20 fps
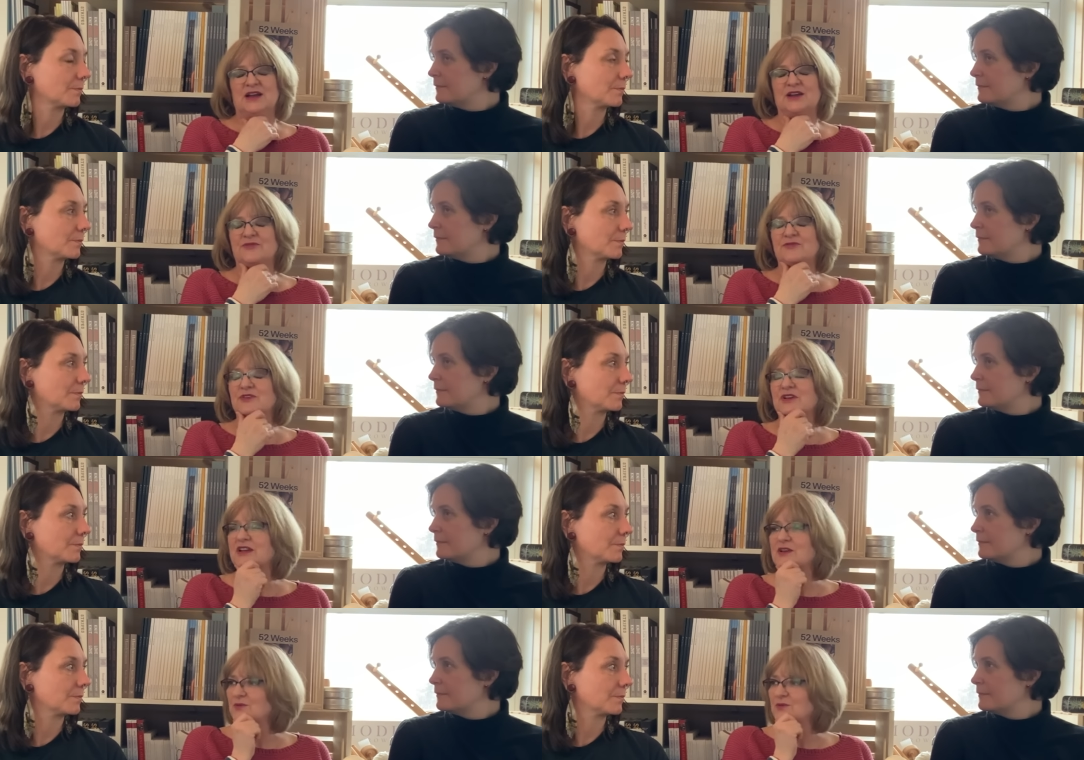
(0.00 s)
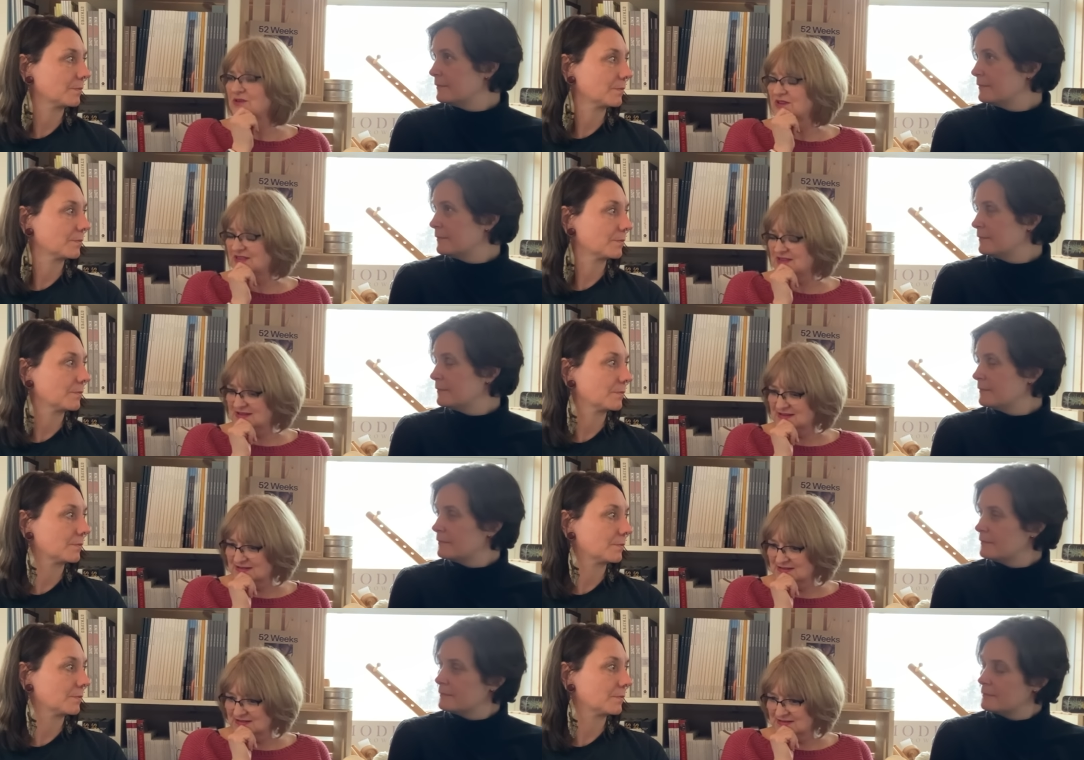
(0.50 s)
Speaker 1: I forget
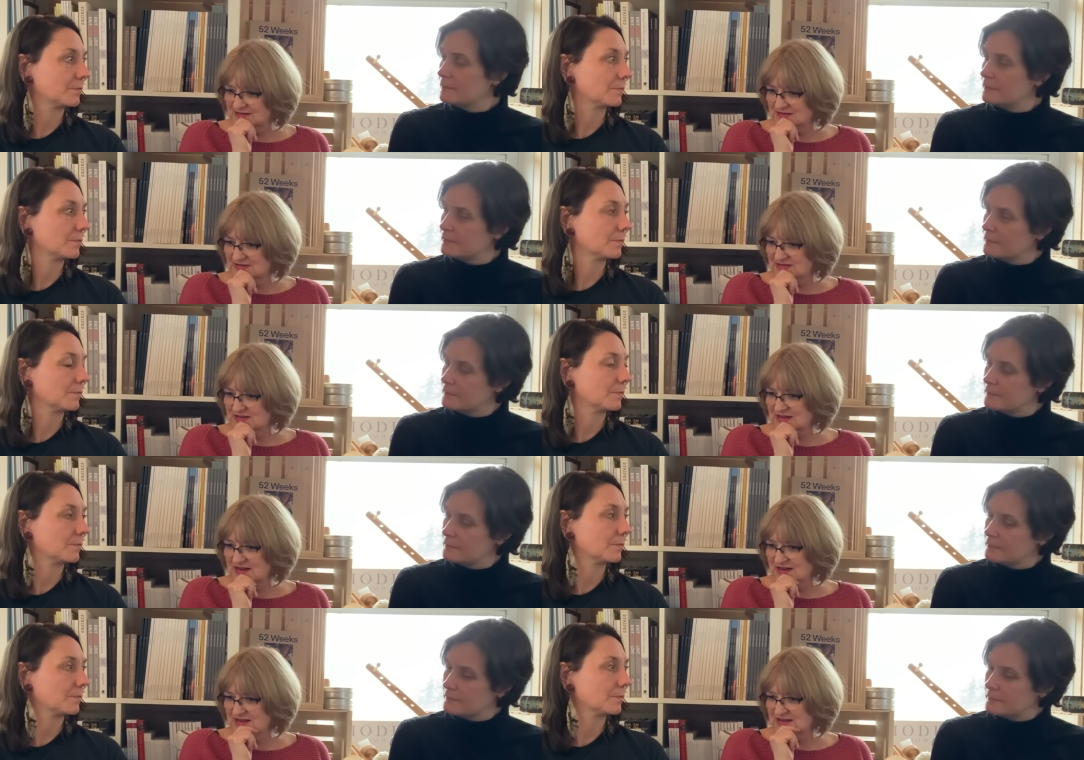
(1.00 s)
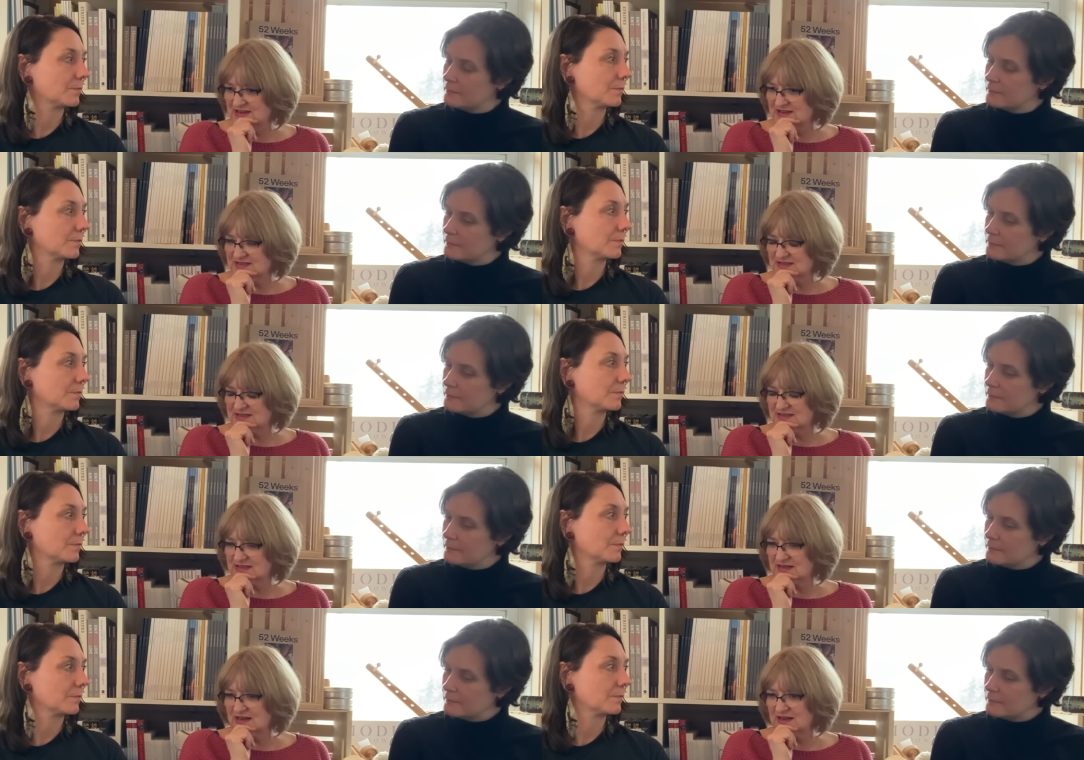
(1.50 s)
what the
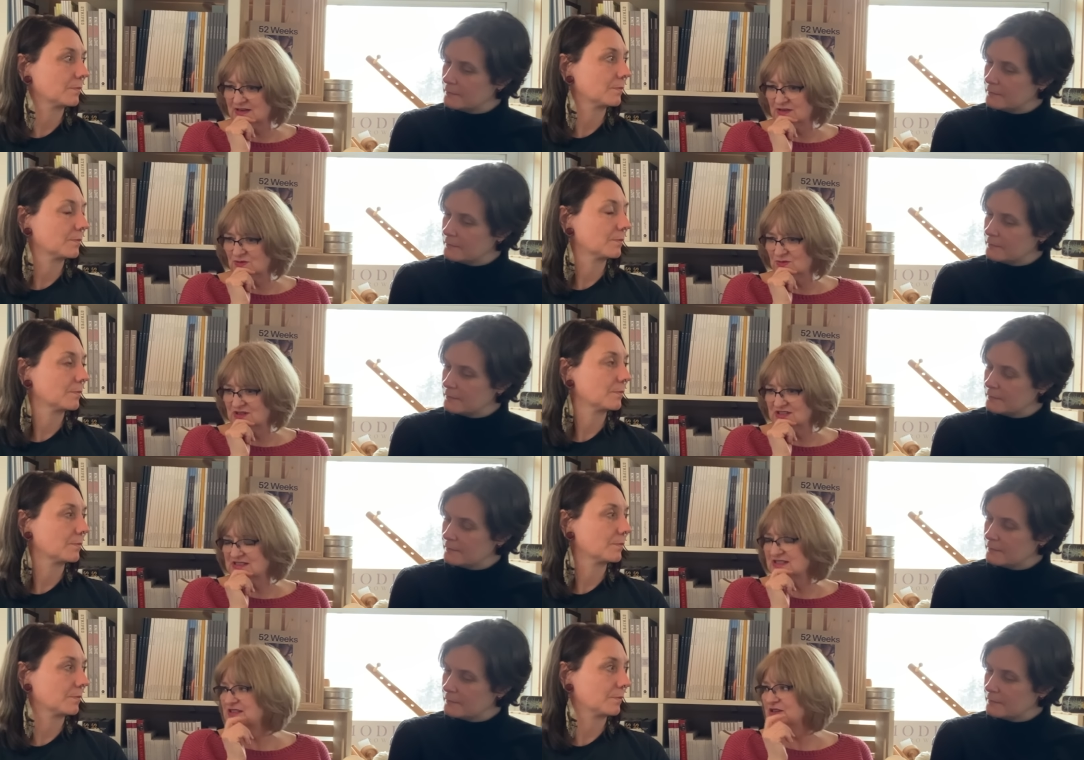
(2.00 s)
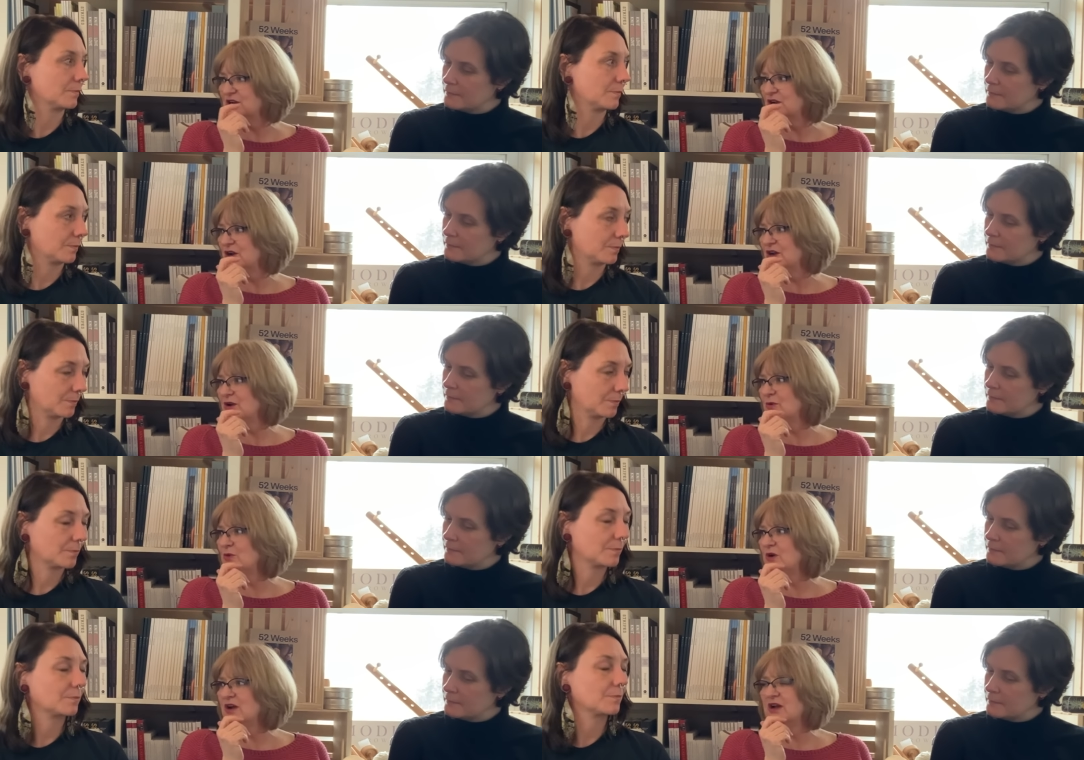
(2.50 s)
his title was in
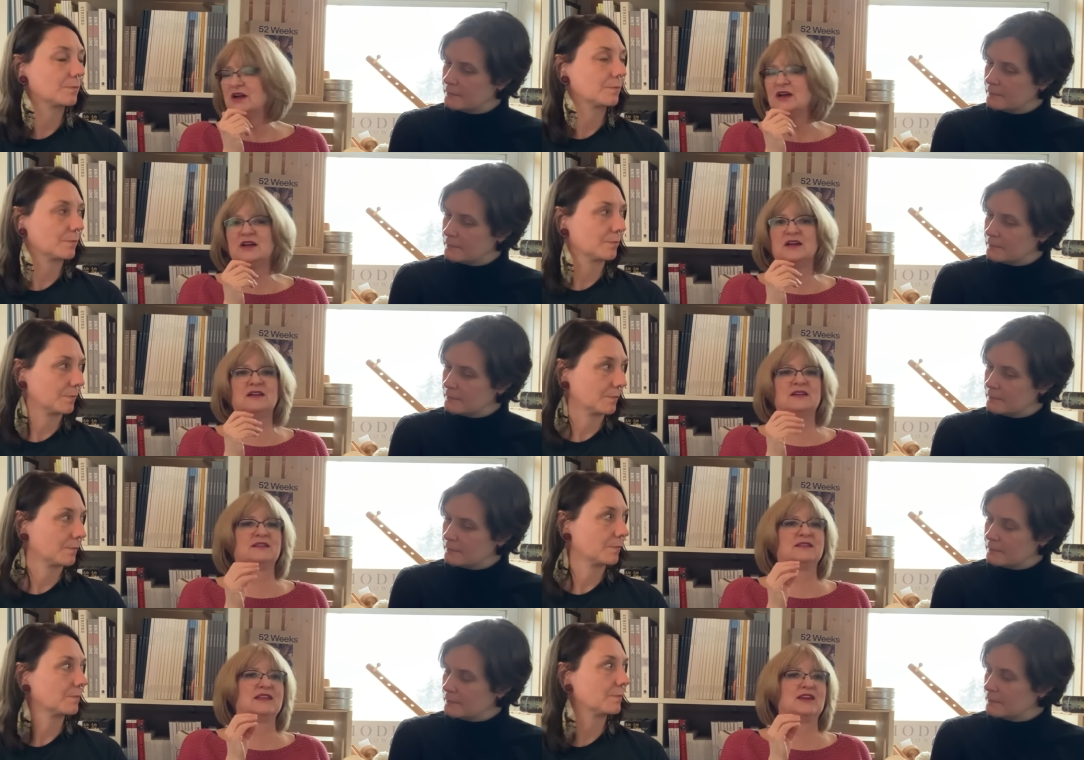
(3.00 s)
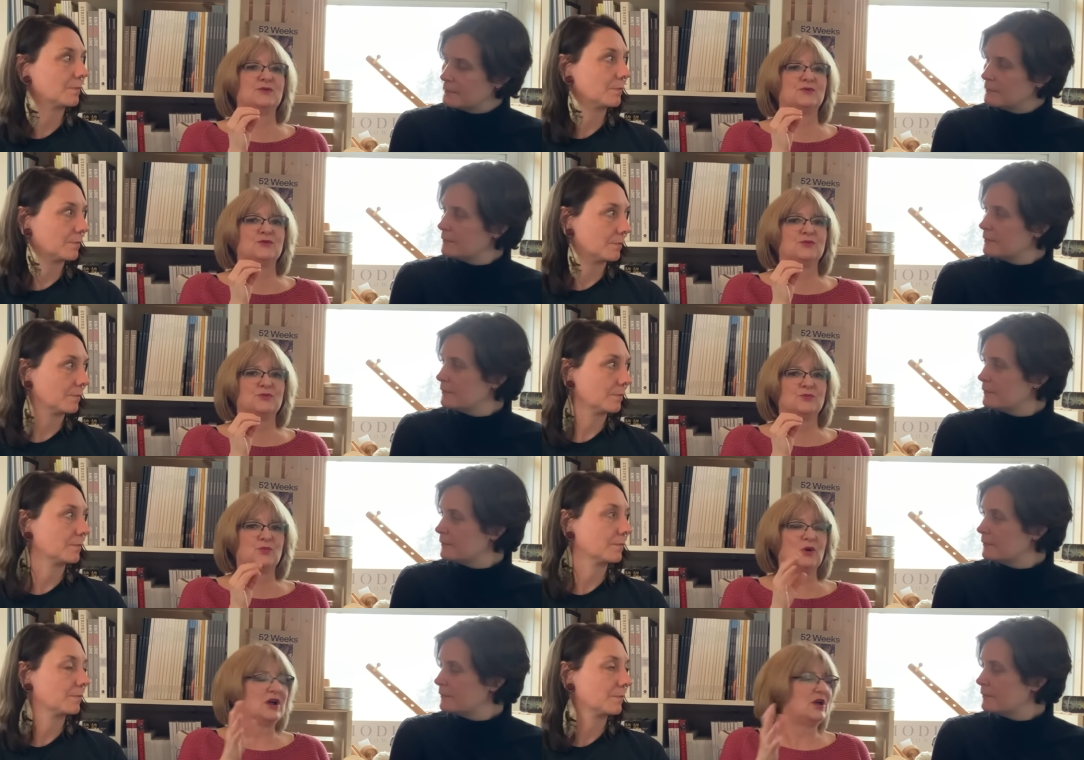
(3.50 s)
Ottawa, and they were mm-hmm.